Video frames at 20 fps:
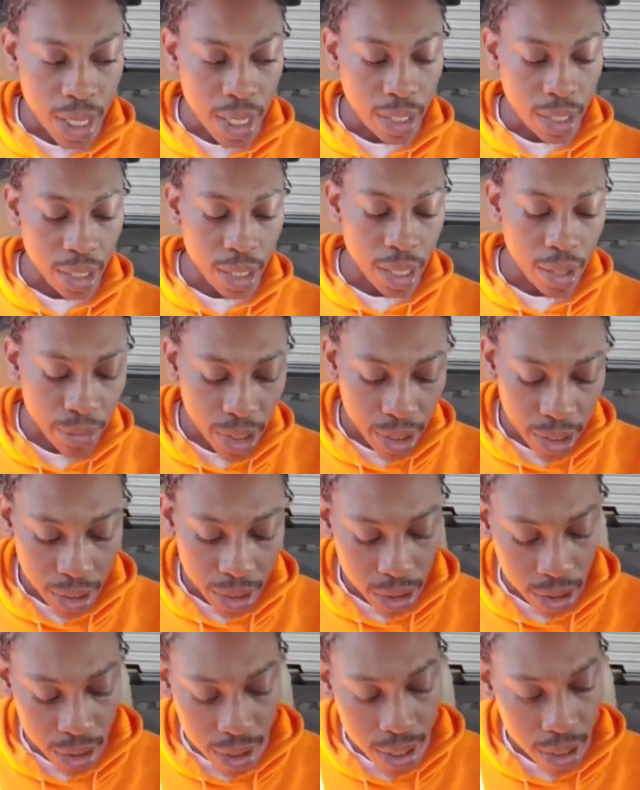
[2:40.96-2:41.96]
And I'm
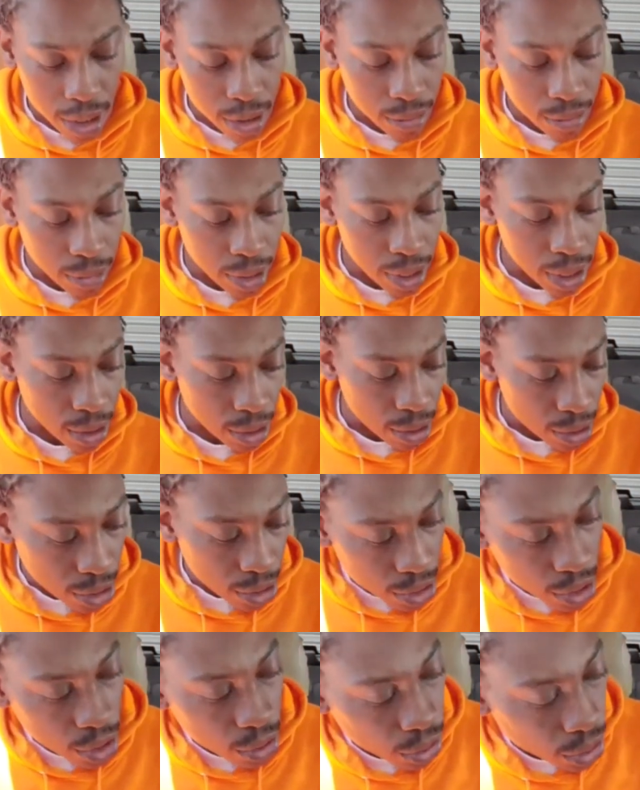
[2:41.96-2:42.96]
going to
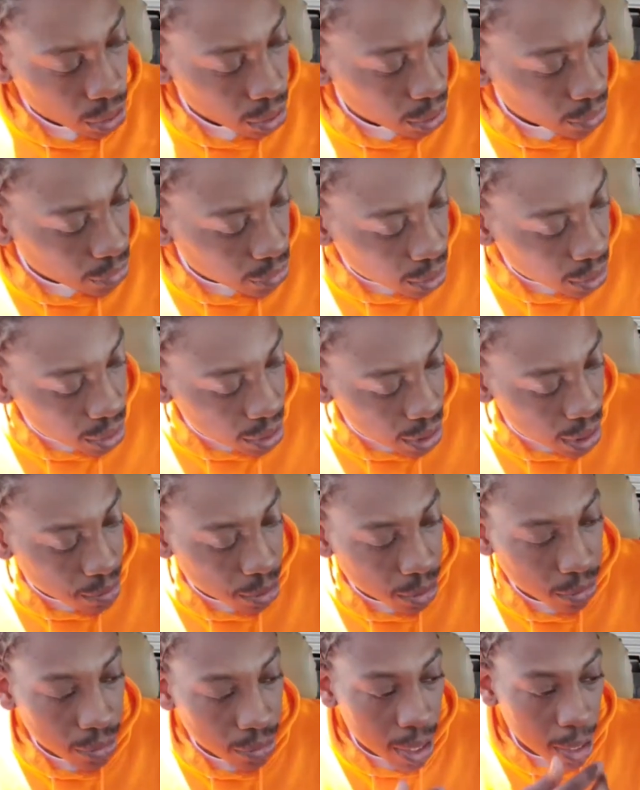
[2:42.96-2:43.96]
show you, give you an
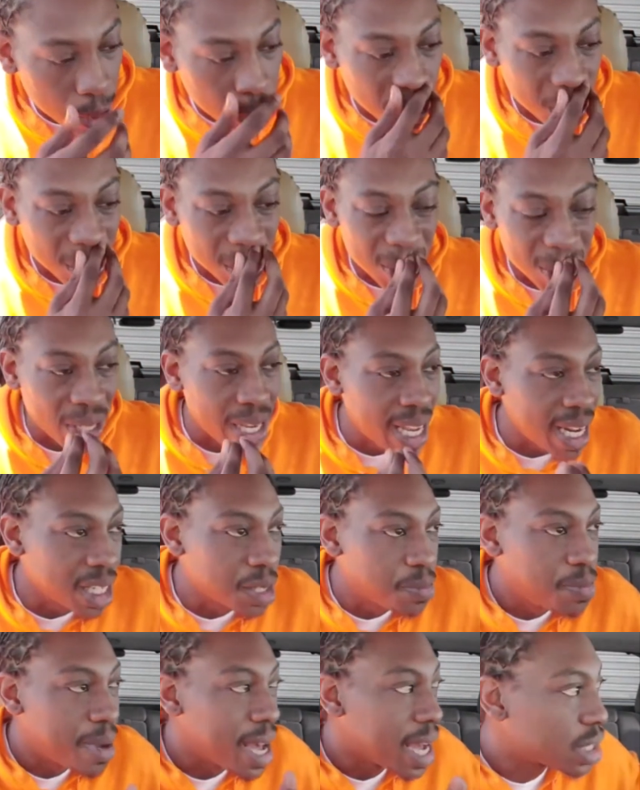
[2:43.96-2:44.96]
example of how it looks. So it had
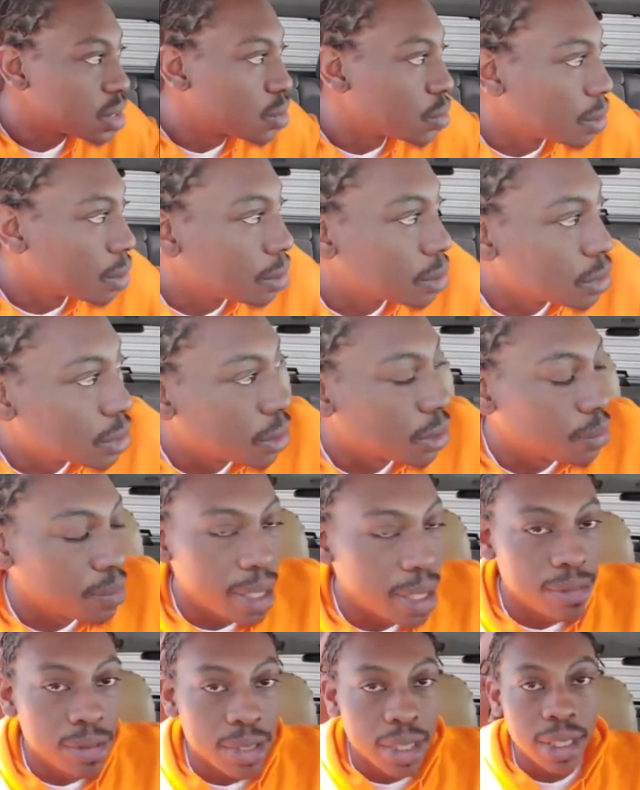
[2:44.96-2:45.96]
its back toward
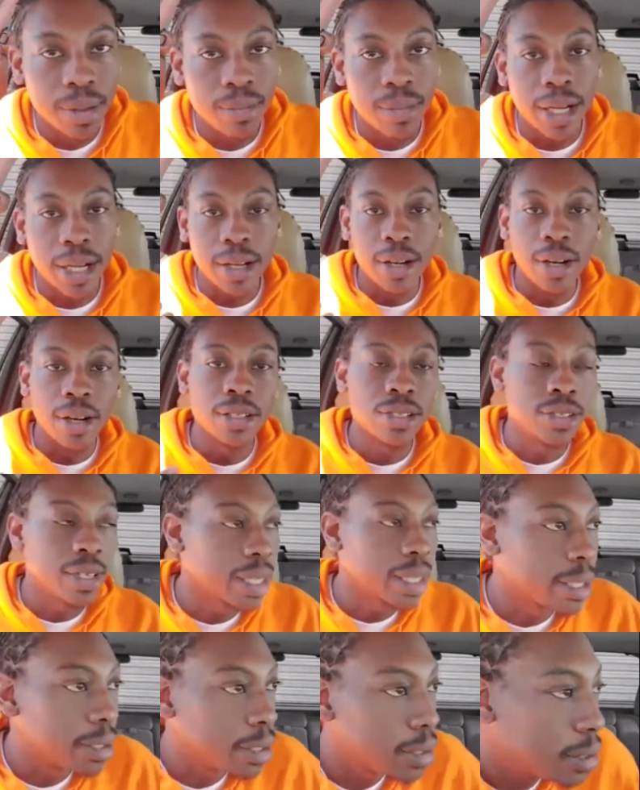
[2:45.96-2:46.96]
me. I'm sitting in my car, so
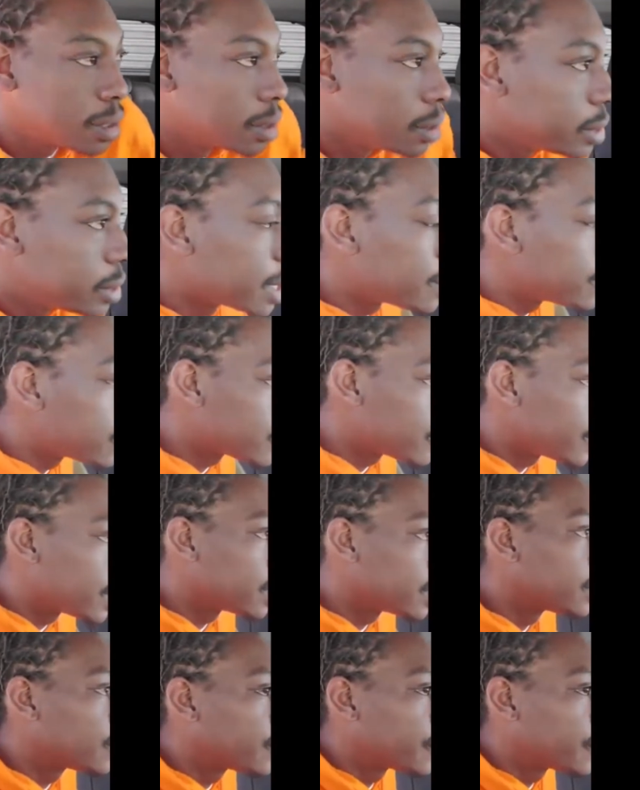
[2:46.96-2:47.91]
I can't demonstrate